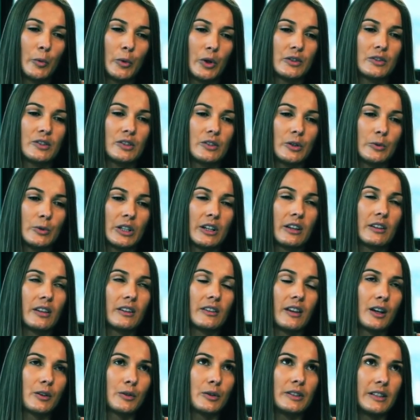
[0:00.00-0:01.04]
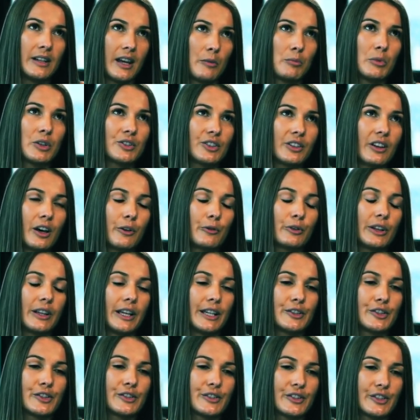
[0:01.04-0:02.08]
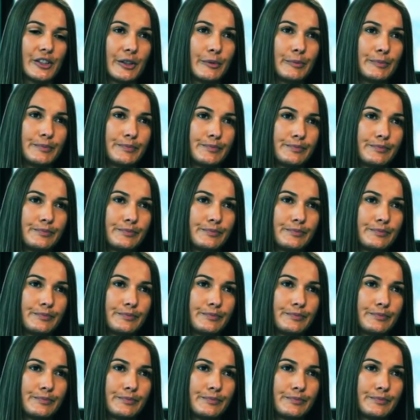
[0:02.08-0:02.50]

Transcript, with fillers: want to do anything that could damage that relationship.